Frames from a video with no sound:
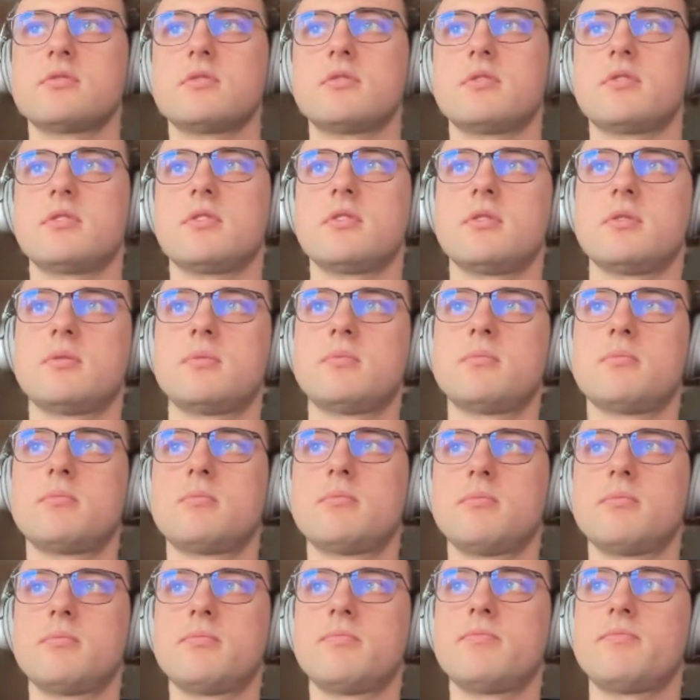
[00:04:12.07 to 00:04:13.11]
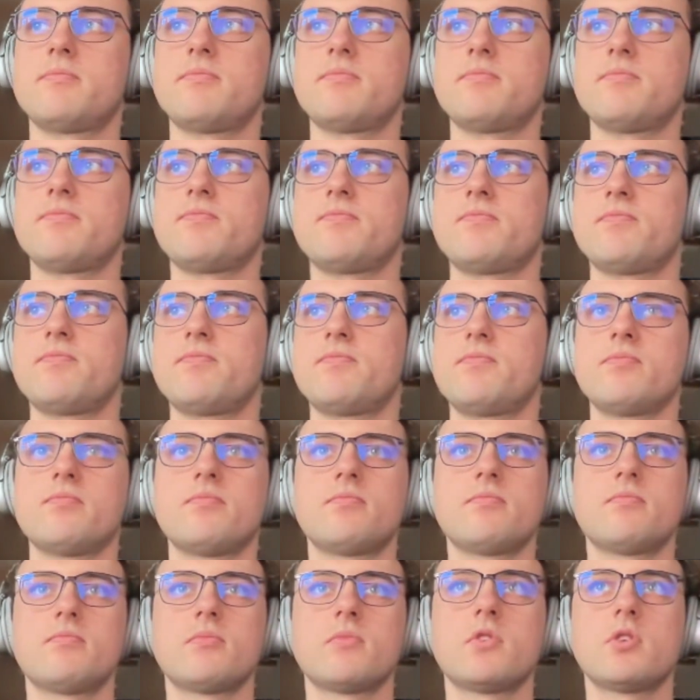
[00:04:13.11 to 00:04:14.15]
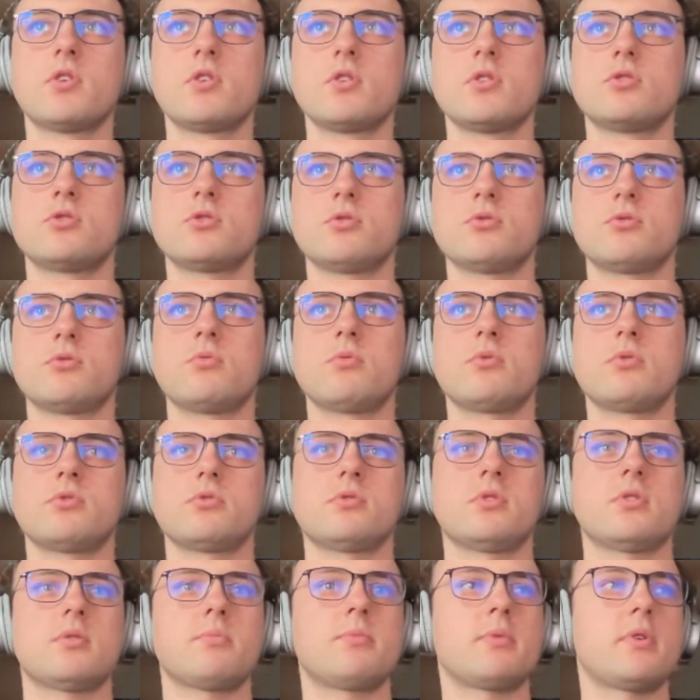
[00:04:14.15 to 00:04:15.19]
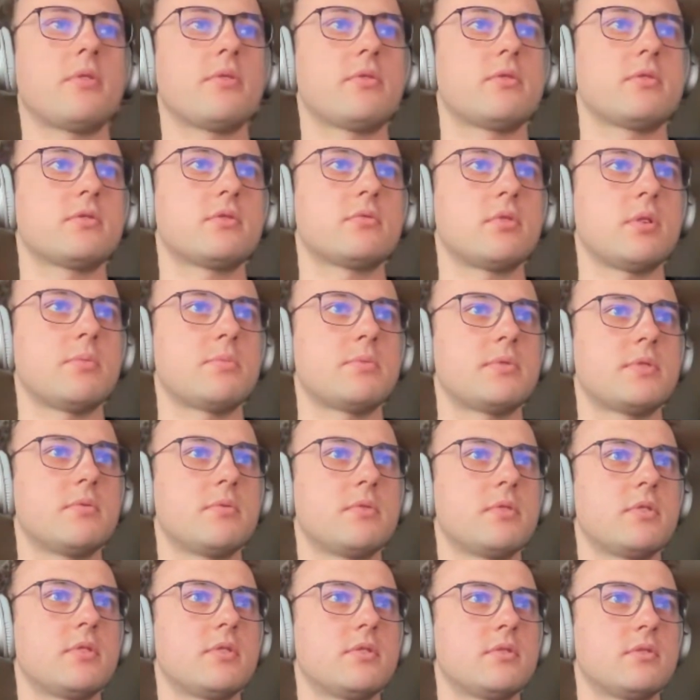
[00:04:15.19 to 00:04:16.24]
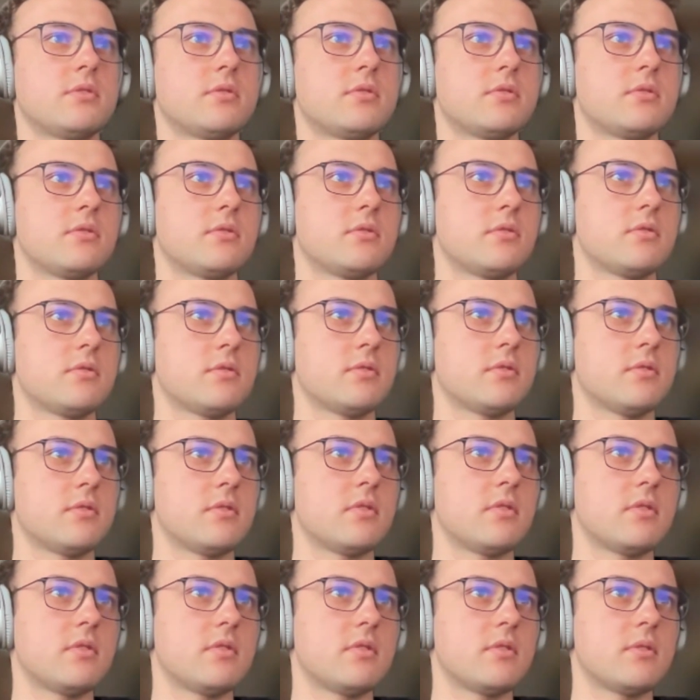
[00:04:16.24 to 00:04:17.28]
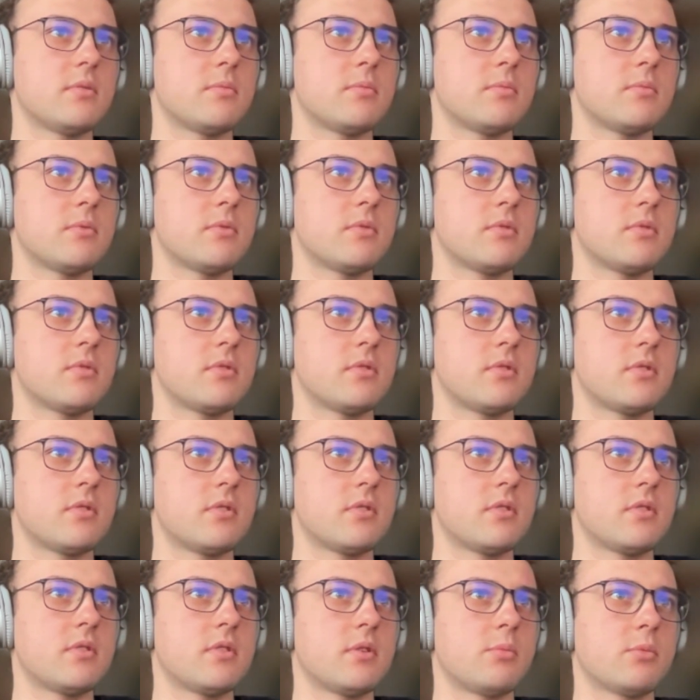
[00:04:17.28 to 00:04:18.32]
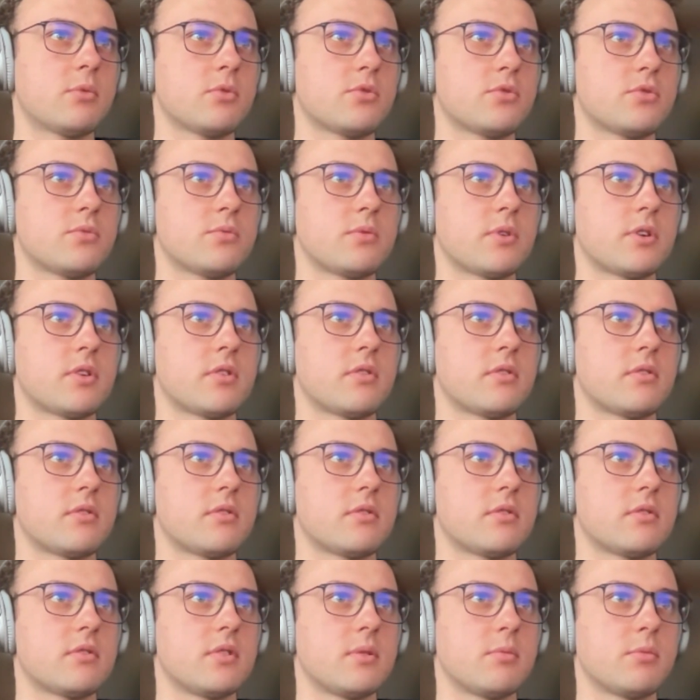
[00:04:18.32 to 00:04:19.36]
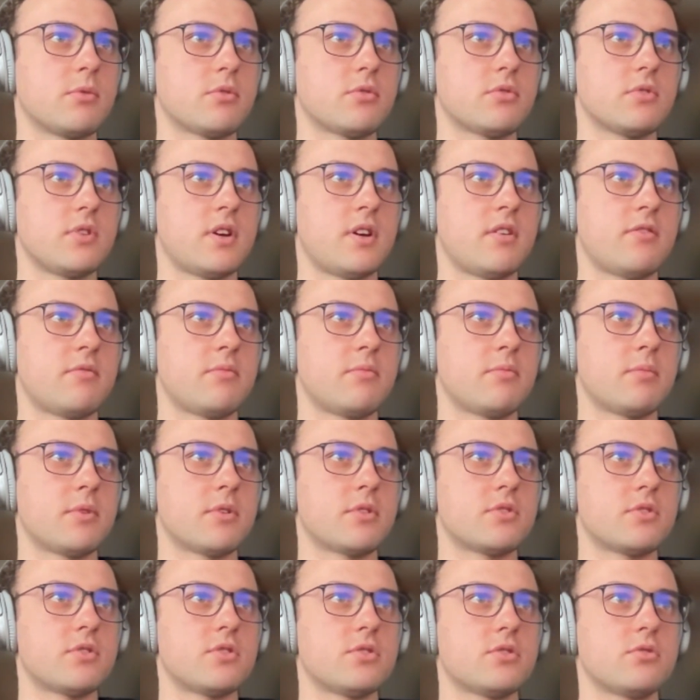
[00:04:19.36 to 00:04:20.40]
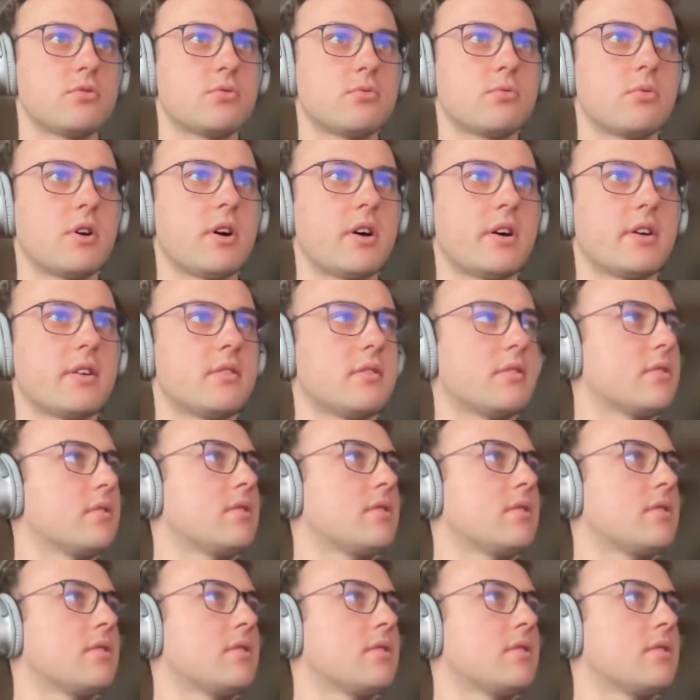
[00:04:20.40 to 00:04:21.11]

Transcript: Sean, do you want to talk about the strap series? I'm not sure I have much to add.